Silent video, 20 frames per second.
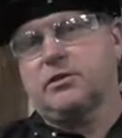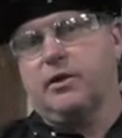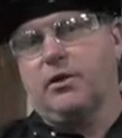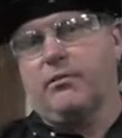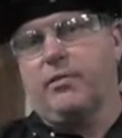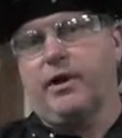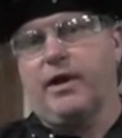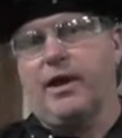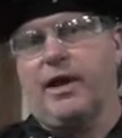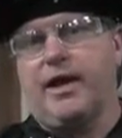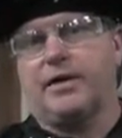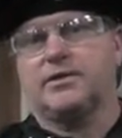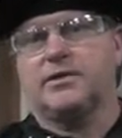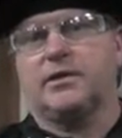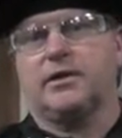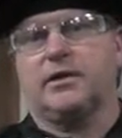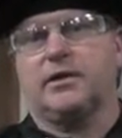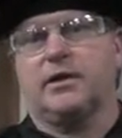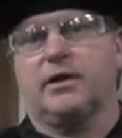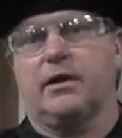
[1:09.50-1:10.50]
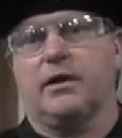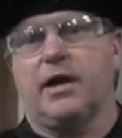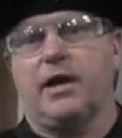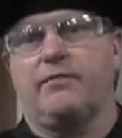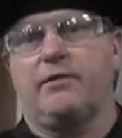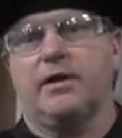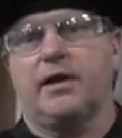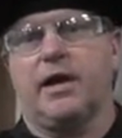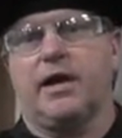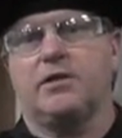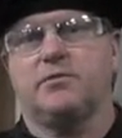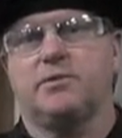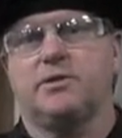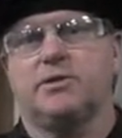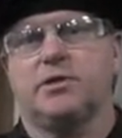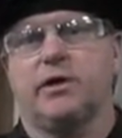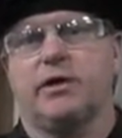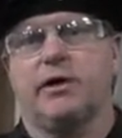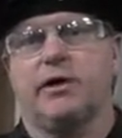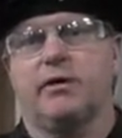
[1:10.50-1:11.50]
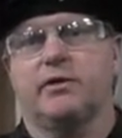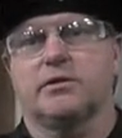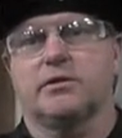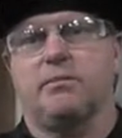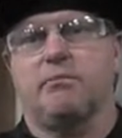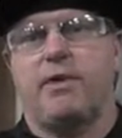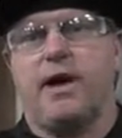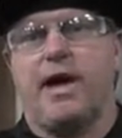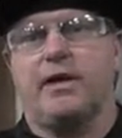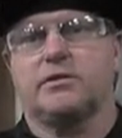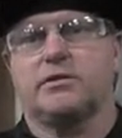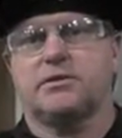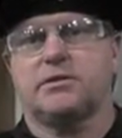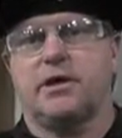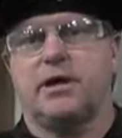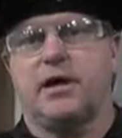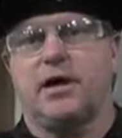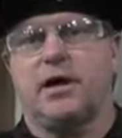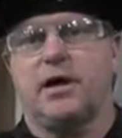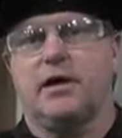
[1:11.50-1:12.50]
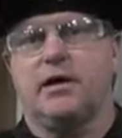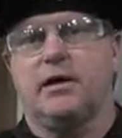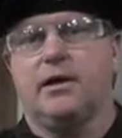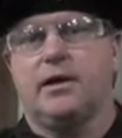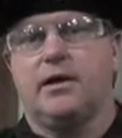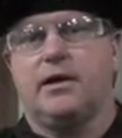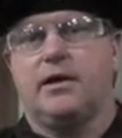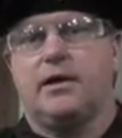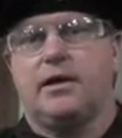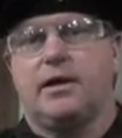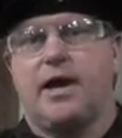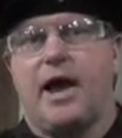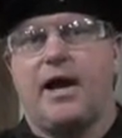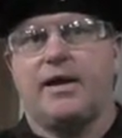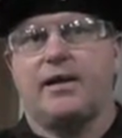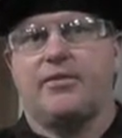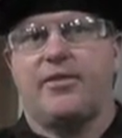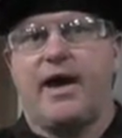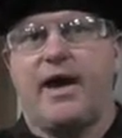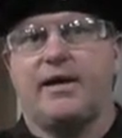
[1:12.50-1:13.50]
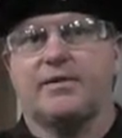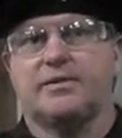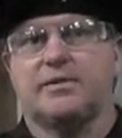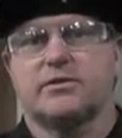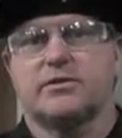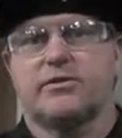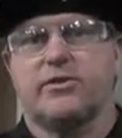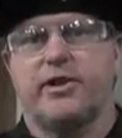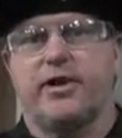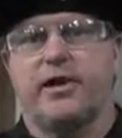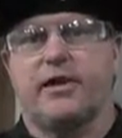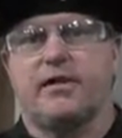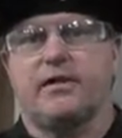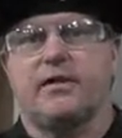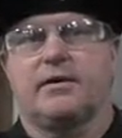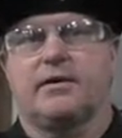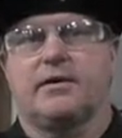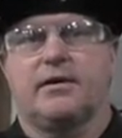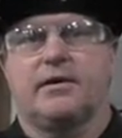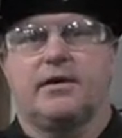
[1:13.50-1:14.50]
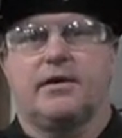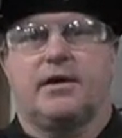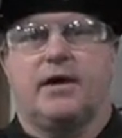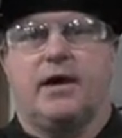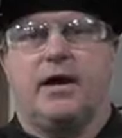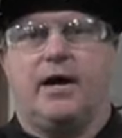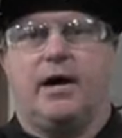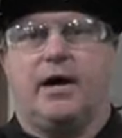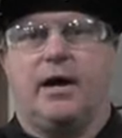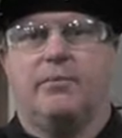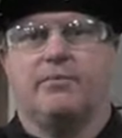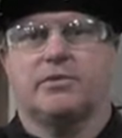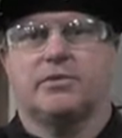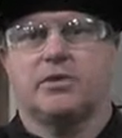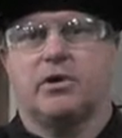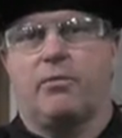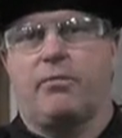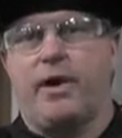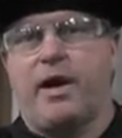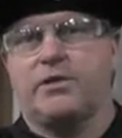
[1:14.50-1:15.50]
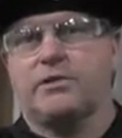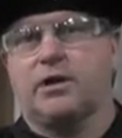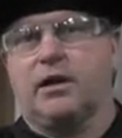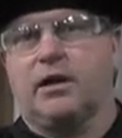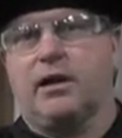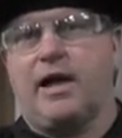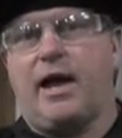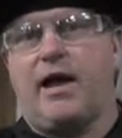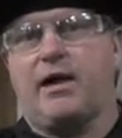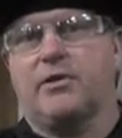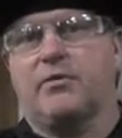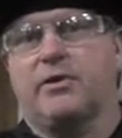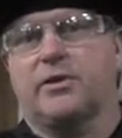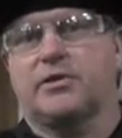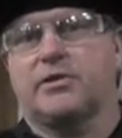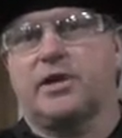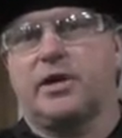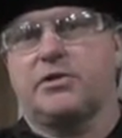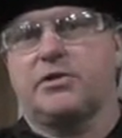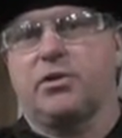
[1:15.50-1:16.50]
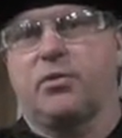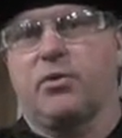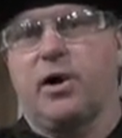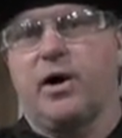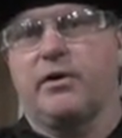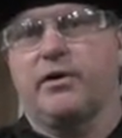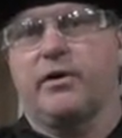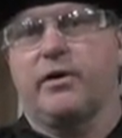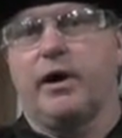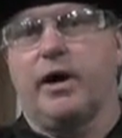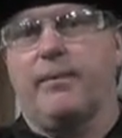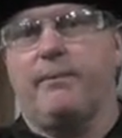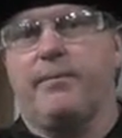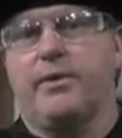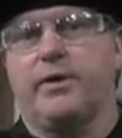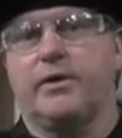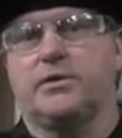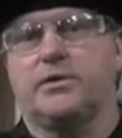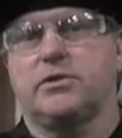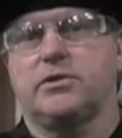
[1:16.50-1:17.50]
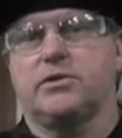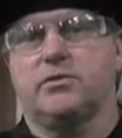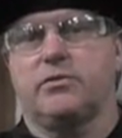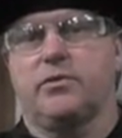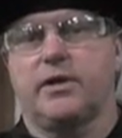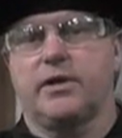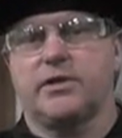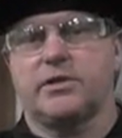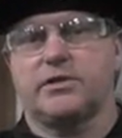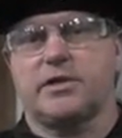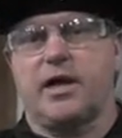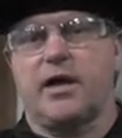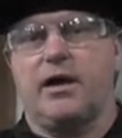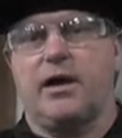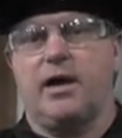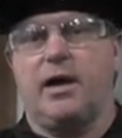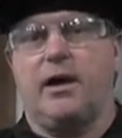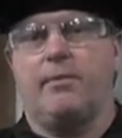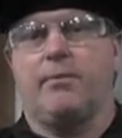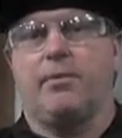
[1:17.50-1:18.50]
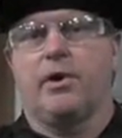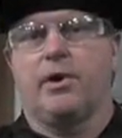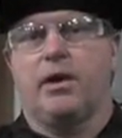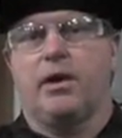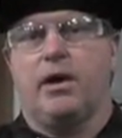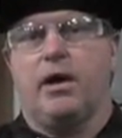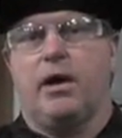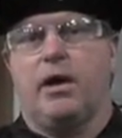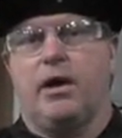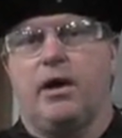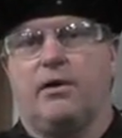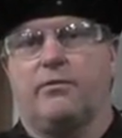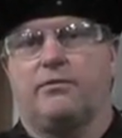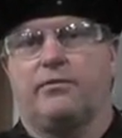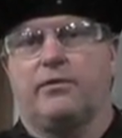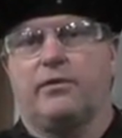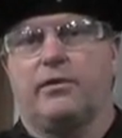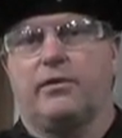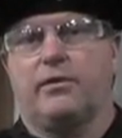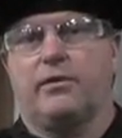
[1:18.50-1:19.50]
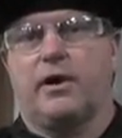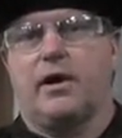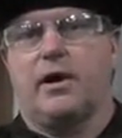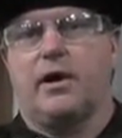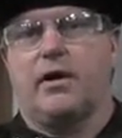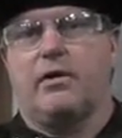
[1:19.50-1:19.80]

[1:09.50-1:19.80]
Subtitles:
a little bit less than 11 gauge material. It's about 90 thousandths thick. So basically how you want to set your welder up is you want to set it up for